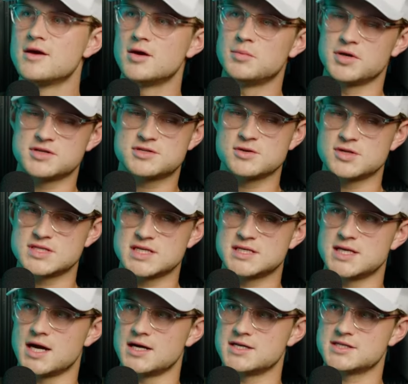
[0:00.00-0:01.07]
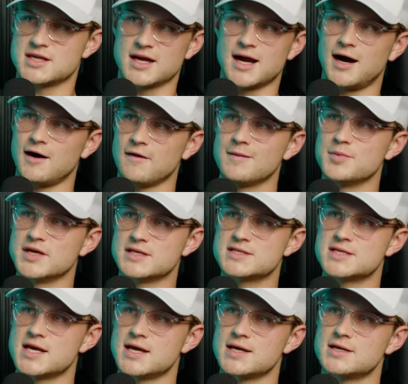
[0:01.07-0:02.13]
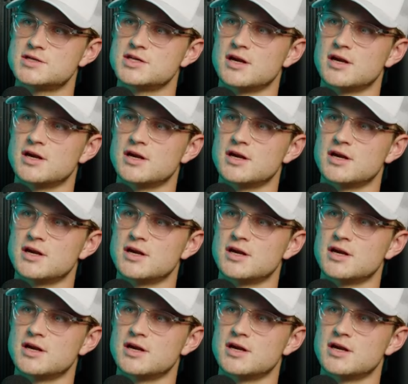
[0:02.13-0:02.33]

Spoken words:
But as soon as it does, like on the big stage,